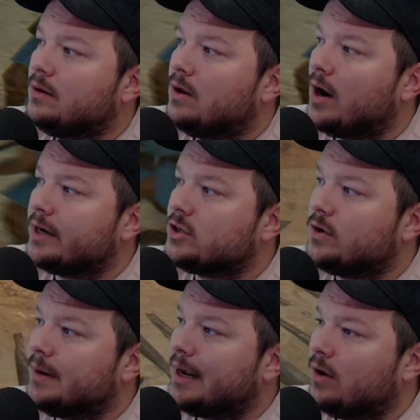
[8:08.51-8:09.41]
All right, so
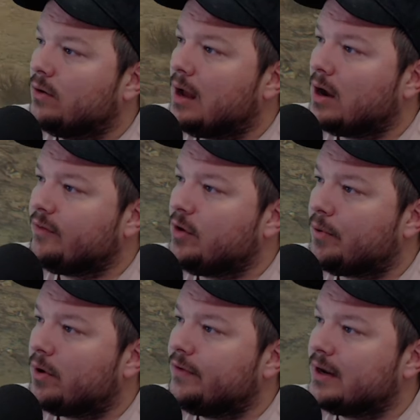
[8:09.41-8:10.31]
here we go. I'll give you a
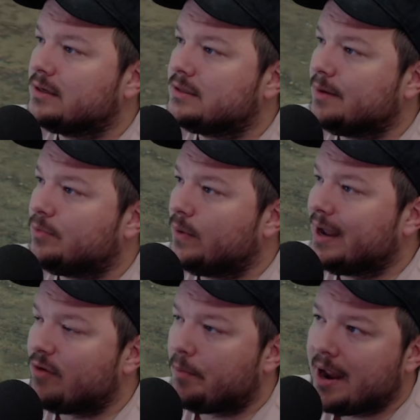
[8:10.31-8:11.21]
perfect example. We
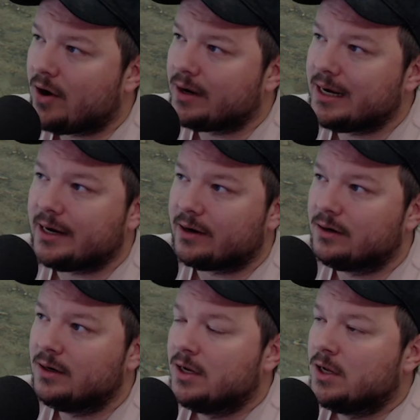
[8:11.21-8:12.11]
have a parry
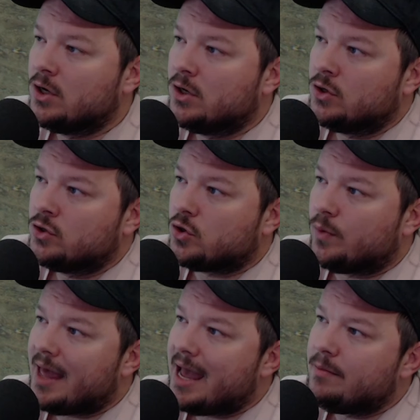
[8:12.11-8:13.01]
here. So
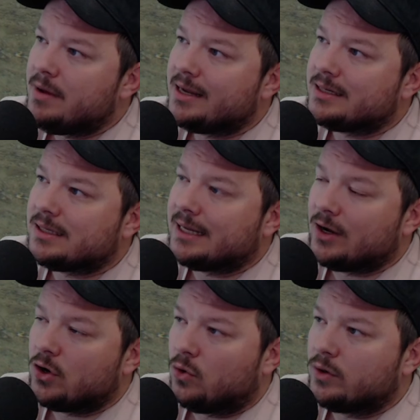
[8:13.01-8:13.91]
when the enemy is like
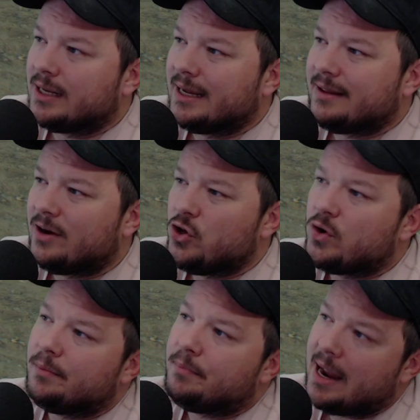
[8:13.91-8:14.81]
golden like there, you
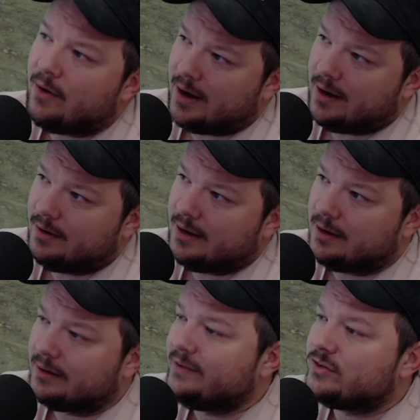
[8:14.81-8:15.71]
can parry, and
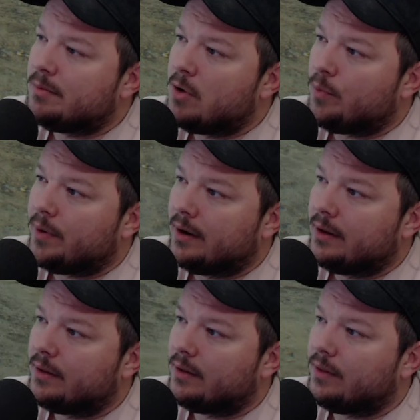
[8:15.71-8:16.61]
it leaves them open.
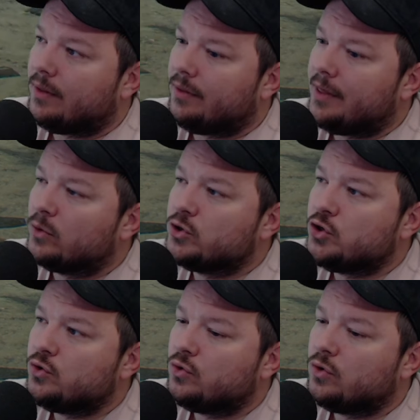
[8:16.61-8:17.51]
They'll
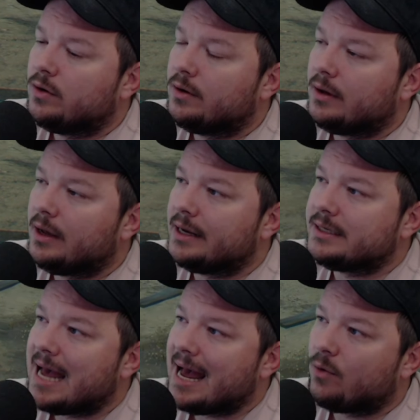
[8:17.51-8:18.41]
do an
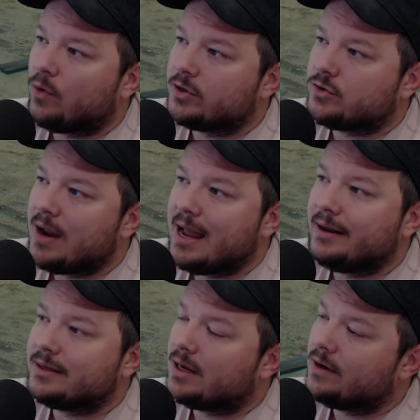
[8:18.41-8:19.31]
attack where it's red,
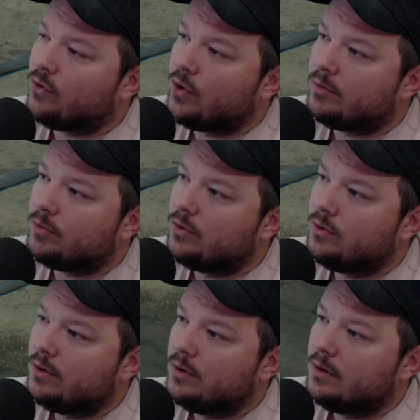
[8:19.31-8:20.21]
it's unavoidable.
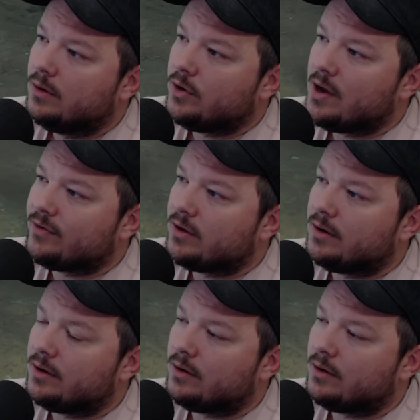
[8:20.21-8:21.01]
You have to...